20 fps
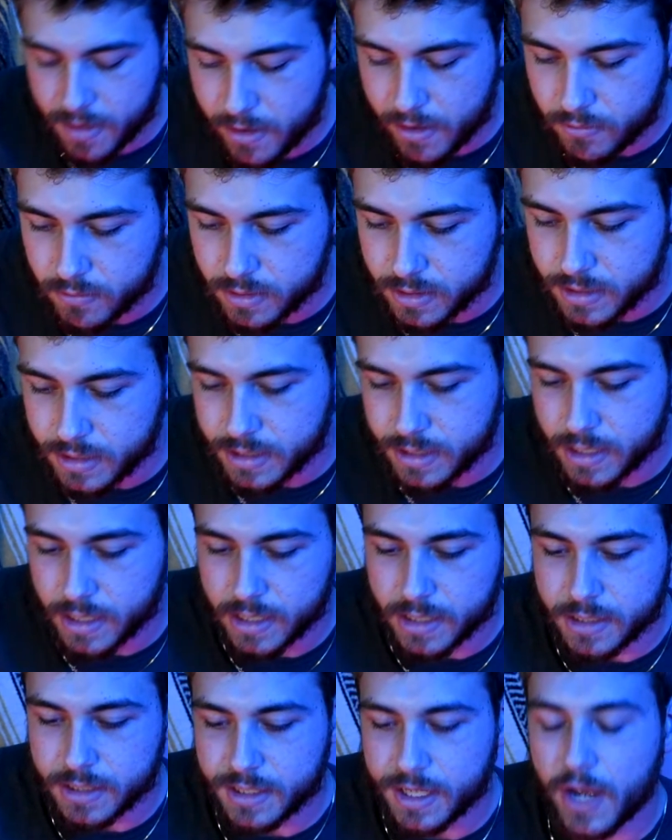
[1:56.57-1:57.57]
That was
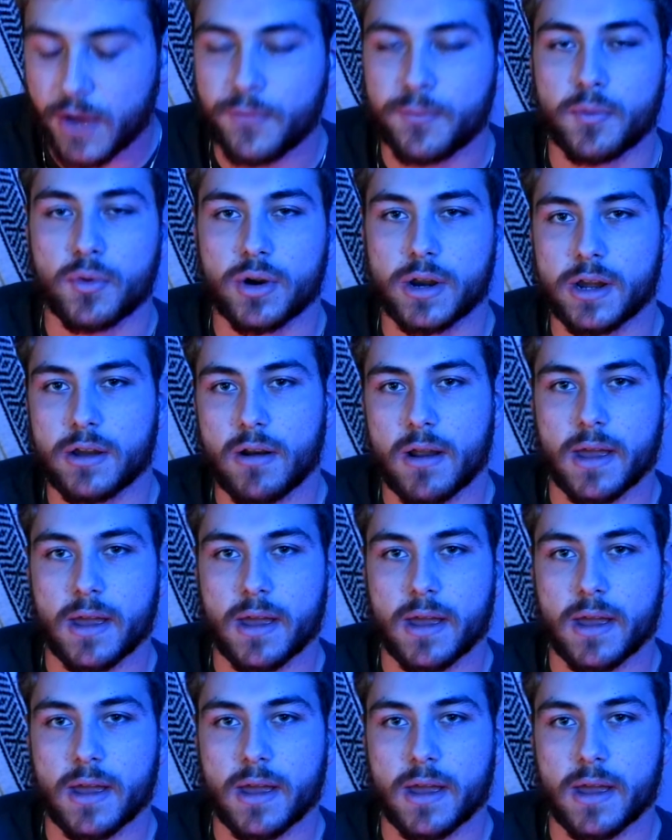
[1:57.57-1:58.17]
in sophomore year.